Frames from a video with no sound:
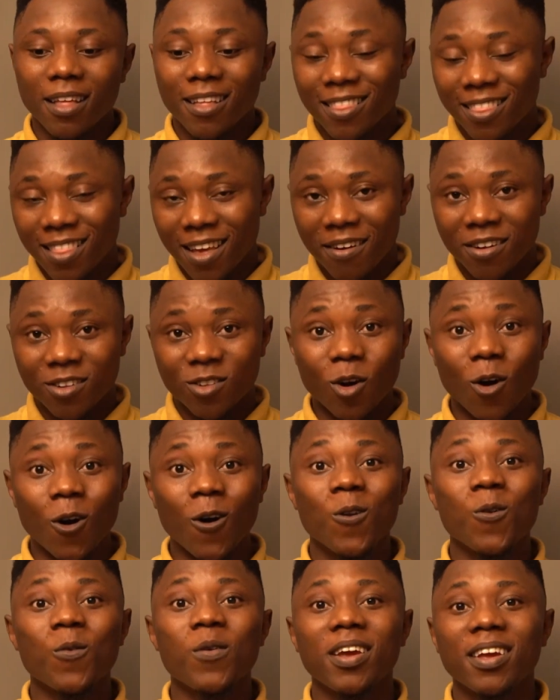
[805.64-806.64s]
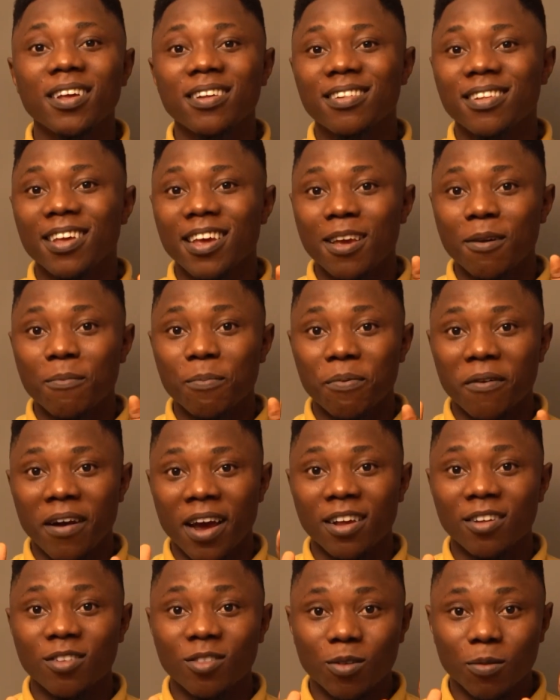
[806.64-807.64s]
there is always a
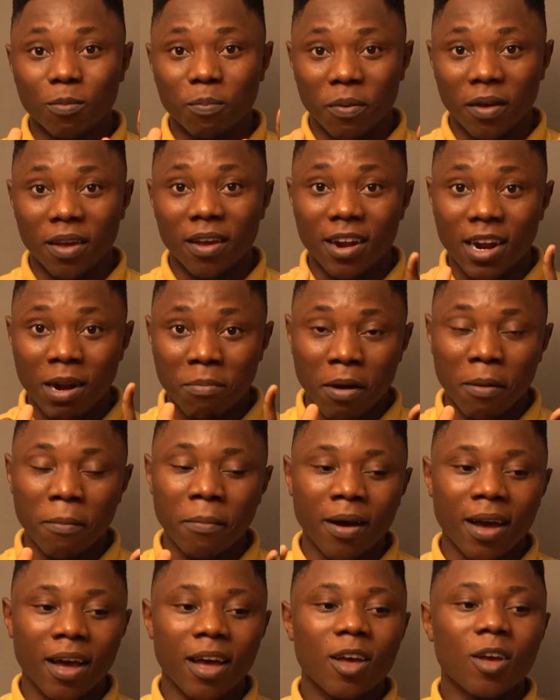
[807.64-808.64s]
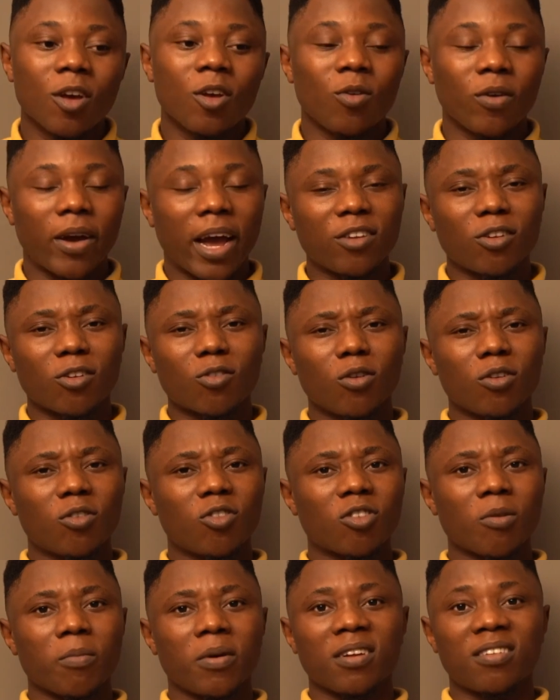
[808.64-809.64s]
price to pay. Remember, you can't just go
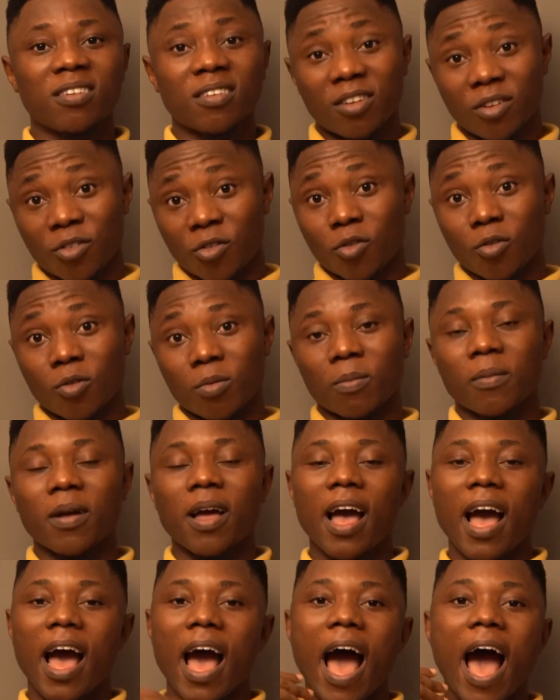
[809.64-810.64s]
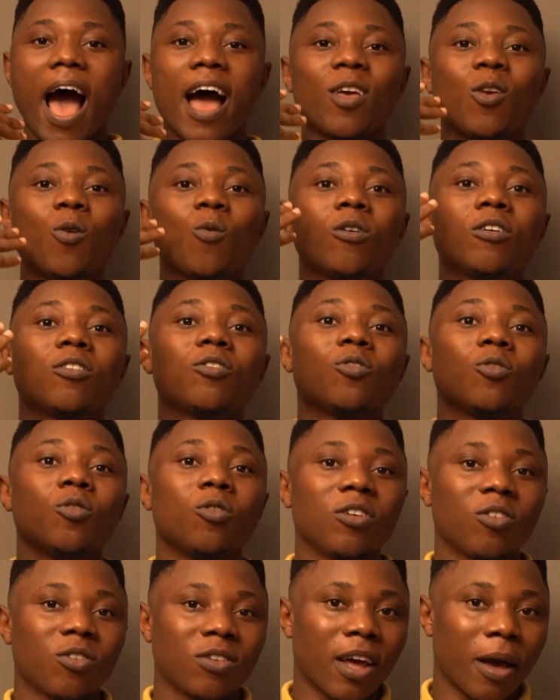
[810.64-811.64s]
into somebody's sitting room and you want to
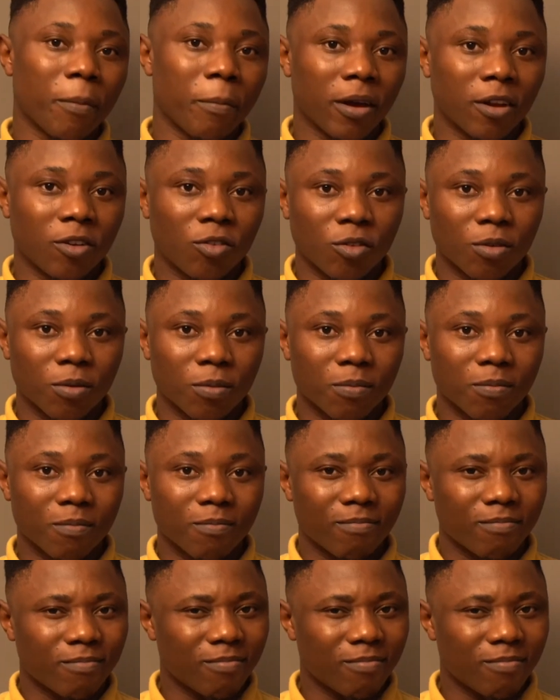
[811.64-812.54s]
go into their bedroom.